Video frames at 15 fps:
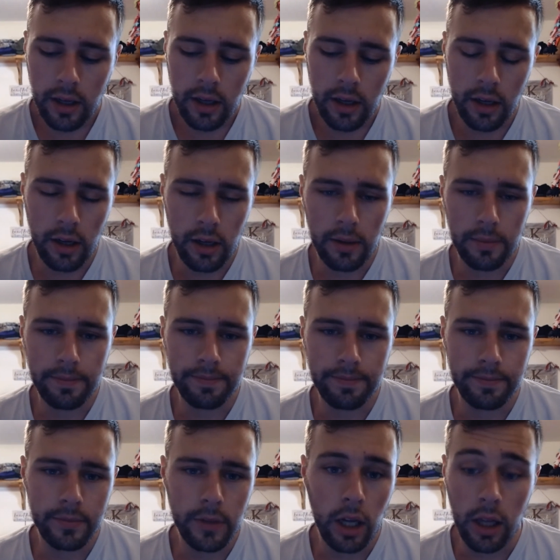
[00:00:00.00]

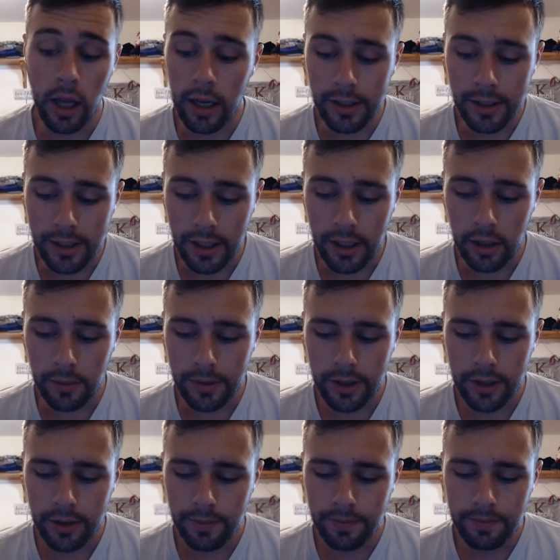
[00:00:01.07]
A lot of
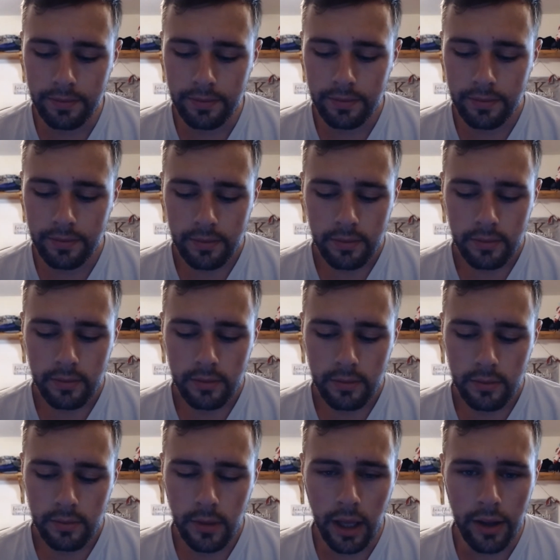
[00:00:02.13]
skips,
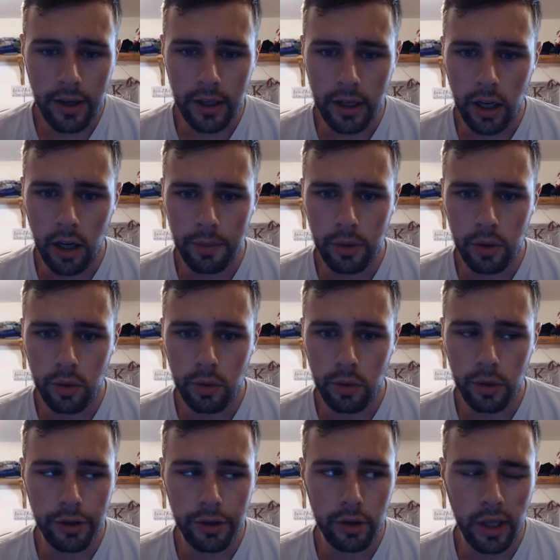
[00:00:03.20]
and then a couple
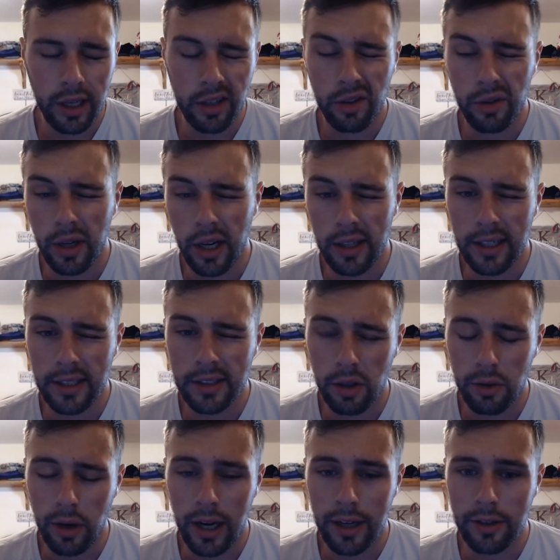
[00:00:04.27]
where you're like, okay, that's
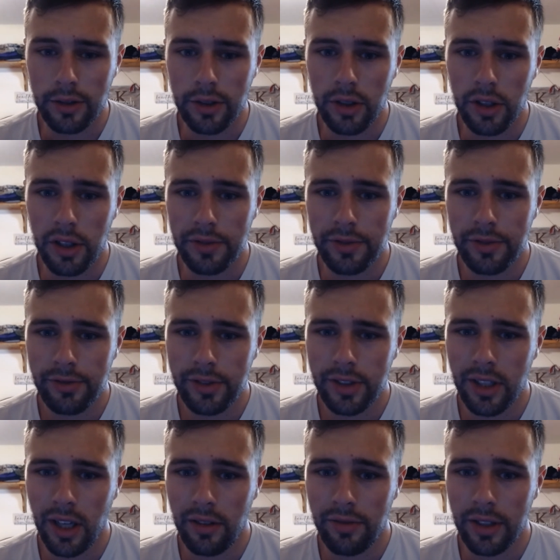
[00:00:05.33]
all right. There's enough
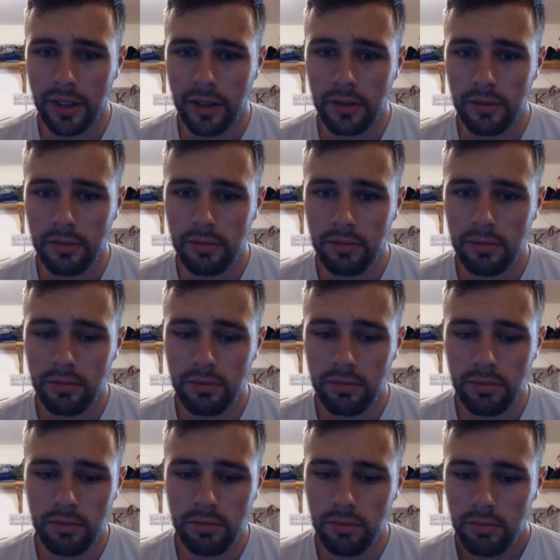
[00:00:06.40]
saving
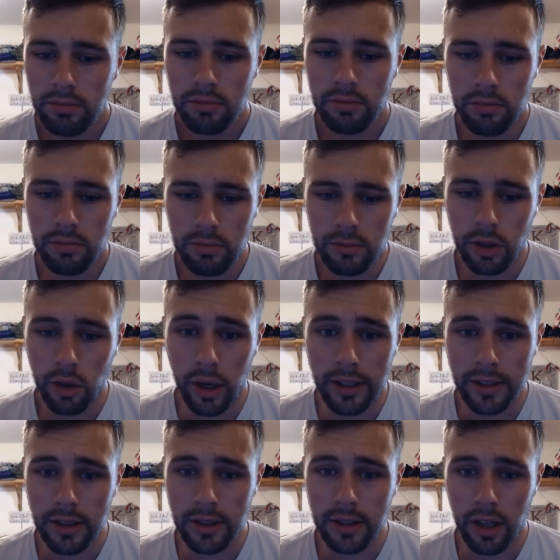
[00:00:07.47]

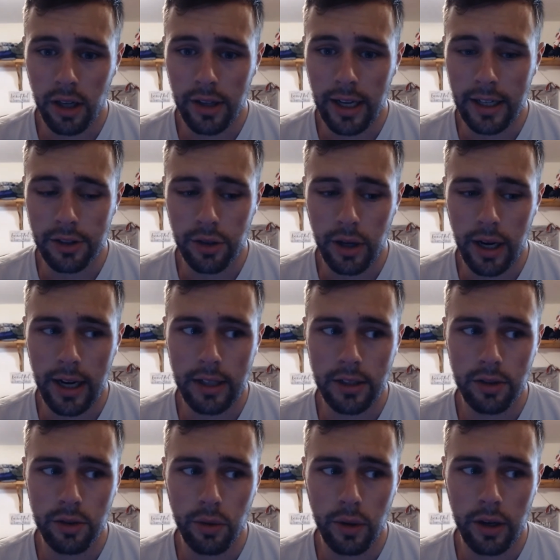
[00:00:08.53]
graces on that track
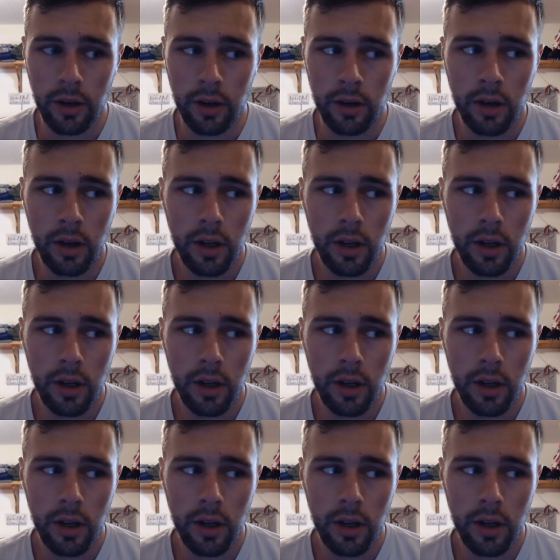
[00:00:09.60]
to where